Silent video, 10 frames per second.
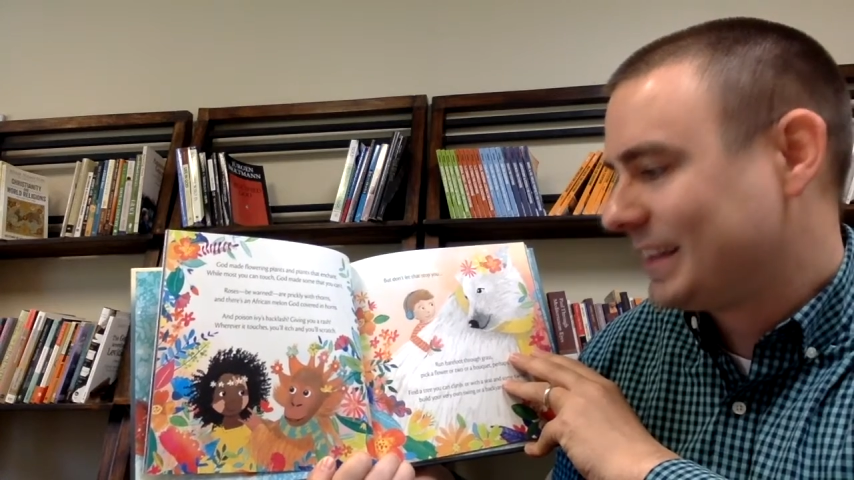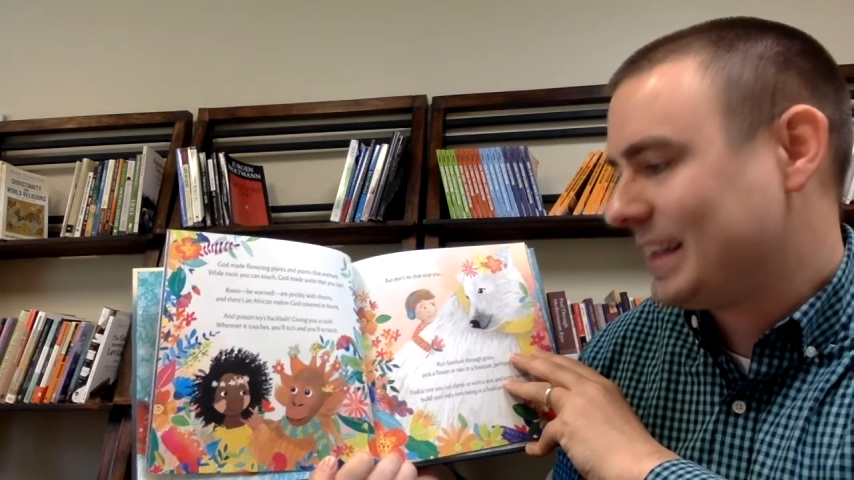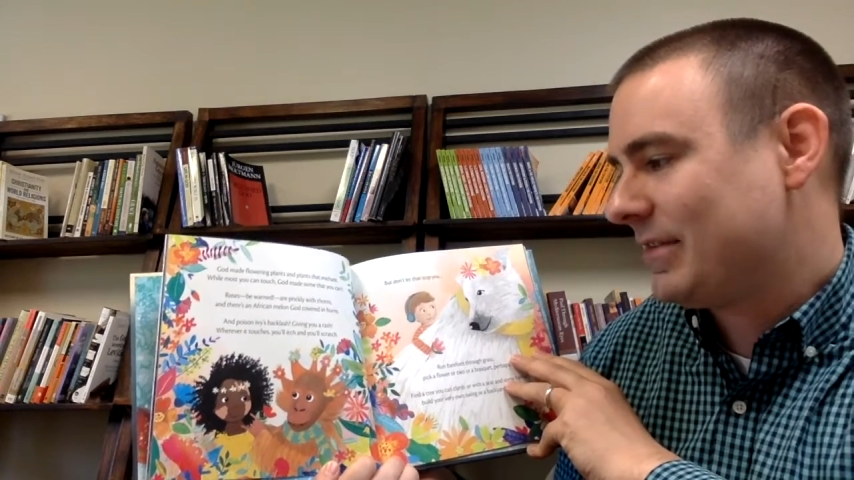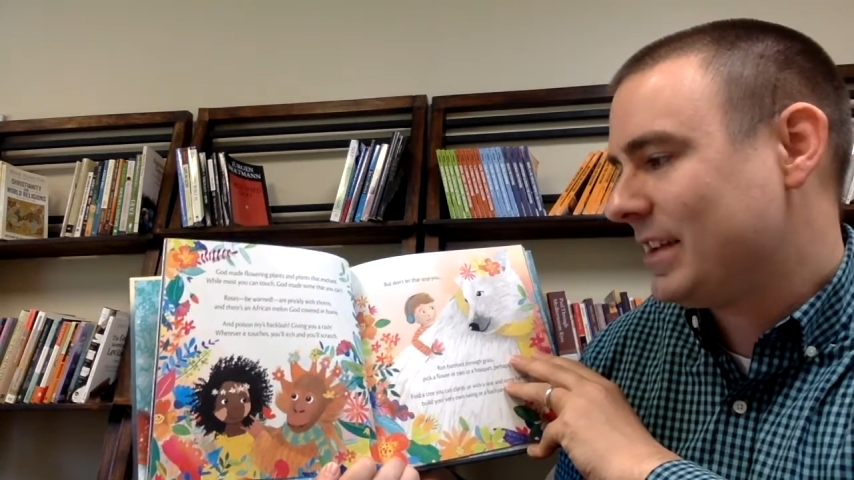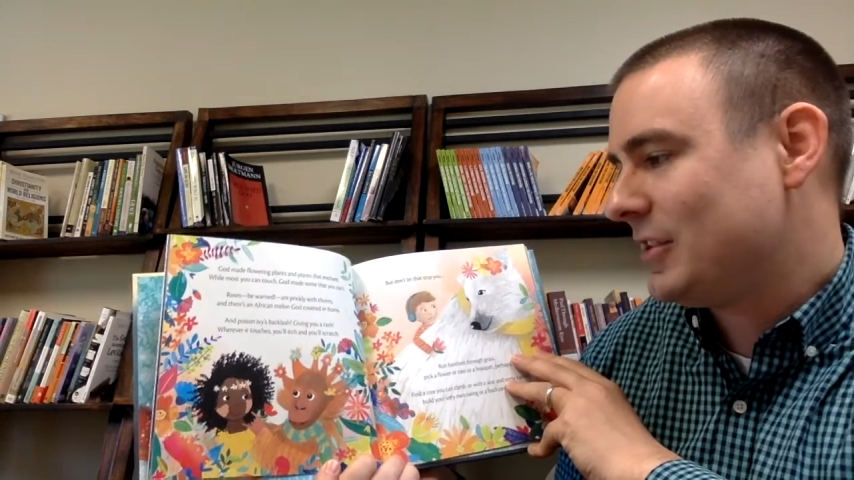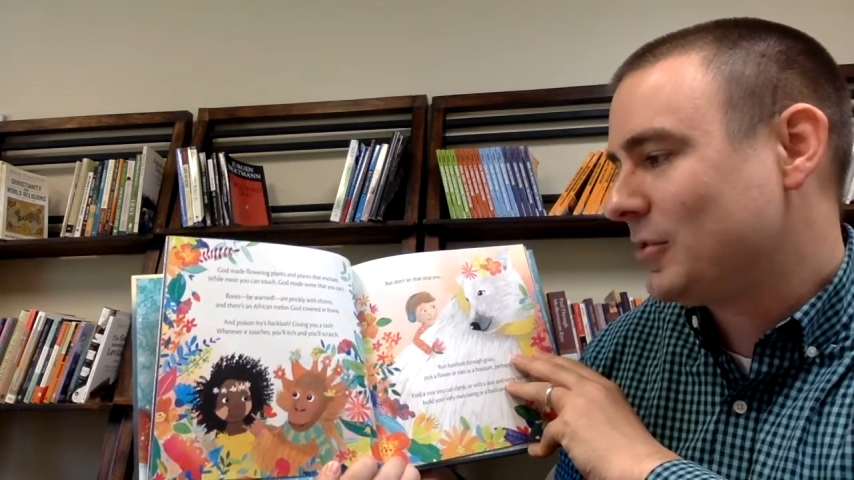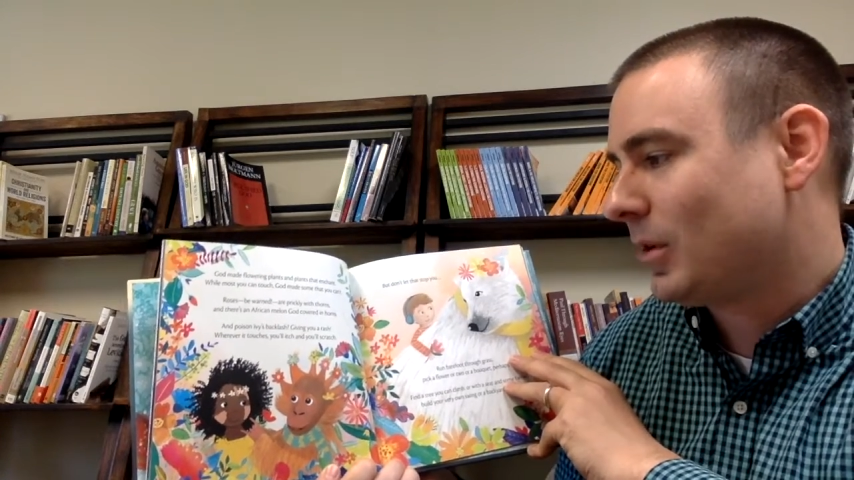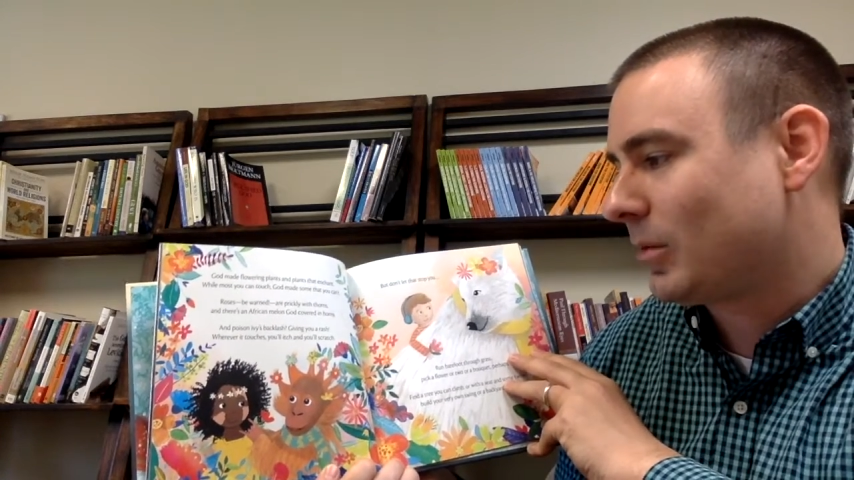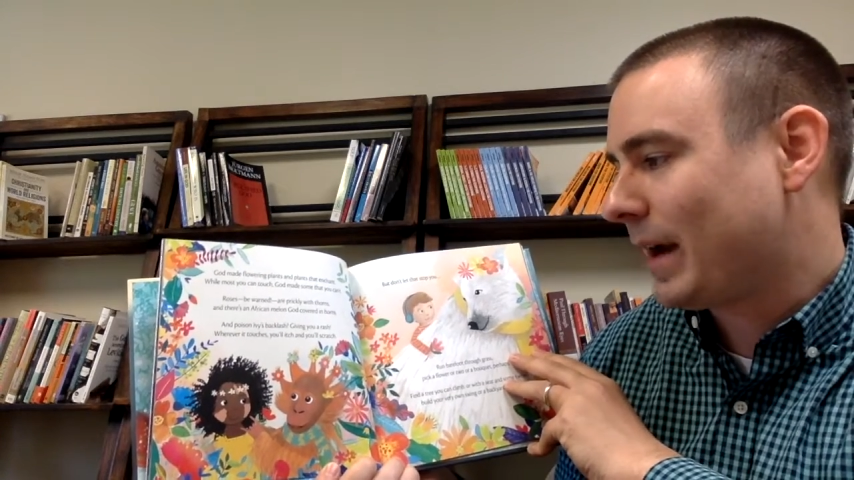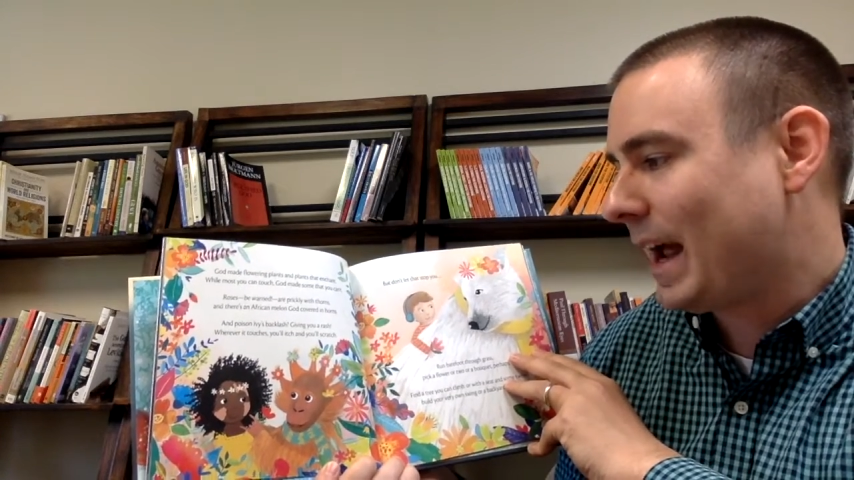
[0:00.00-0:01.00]
giving you
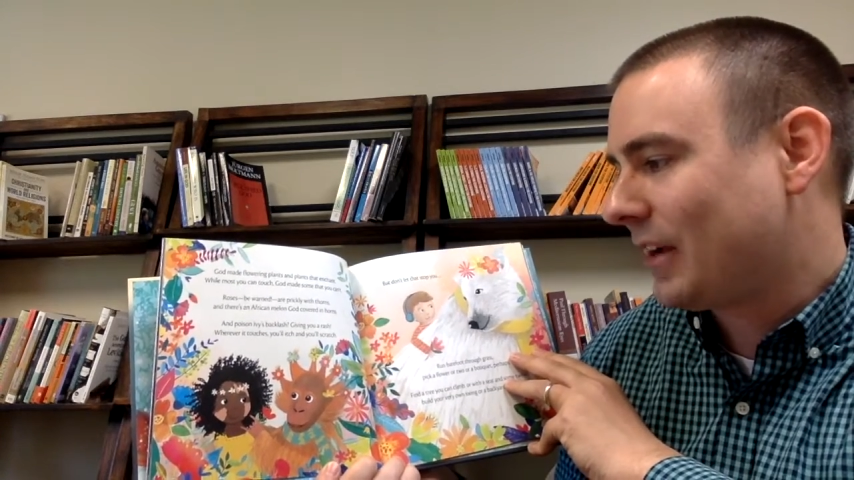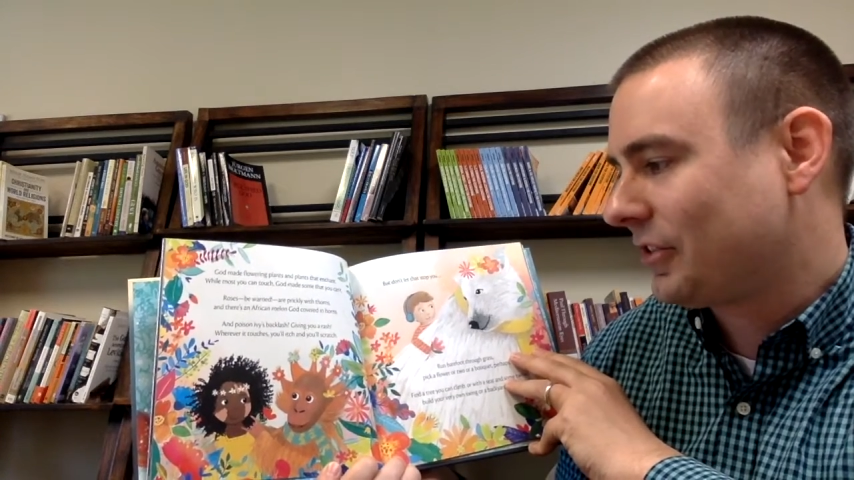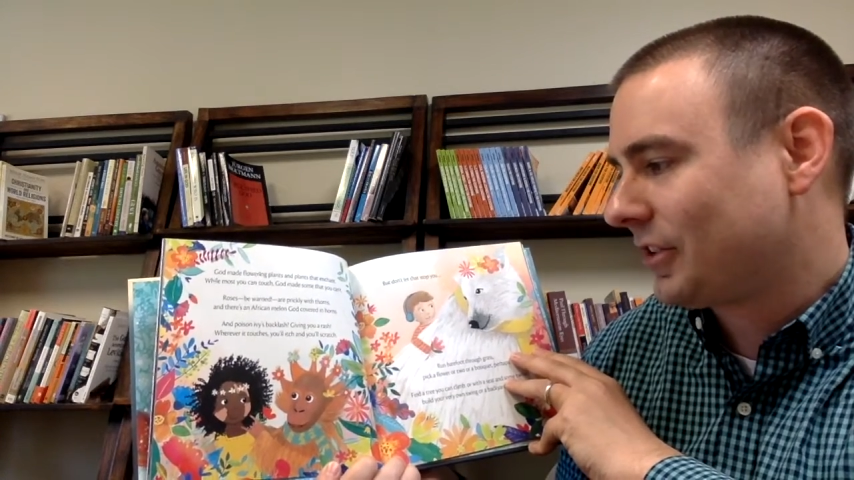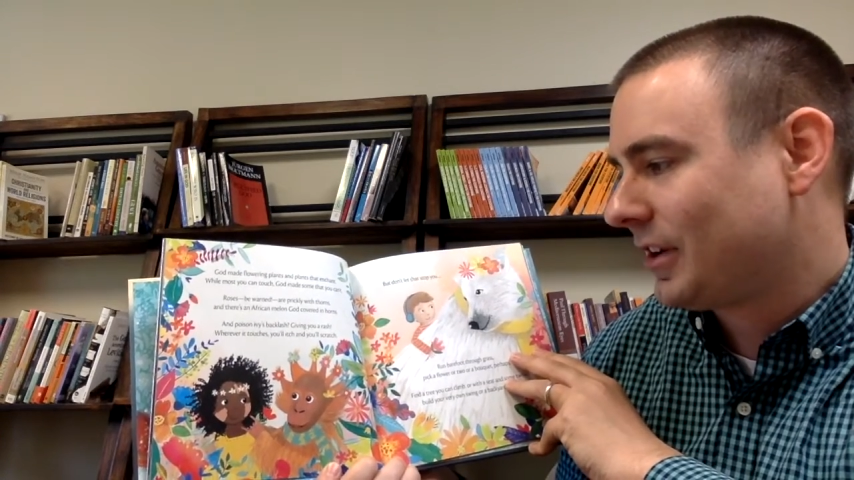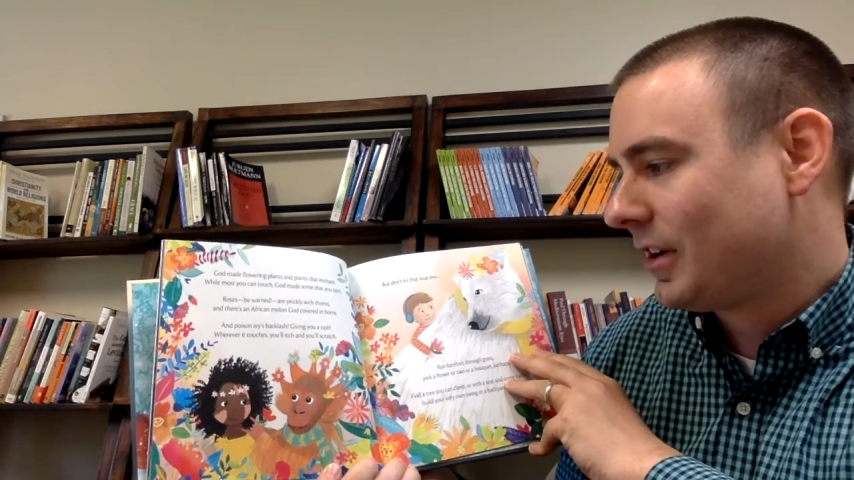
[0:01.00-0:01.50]
a rash.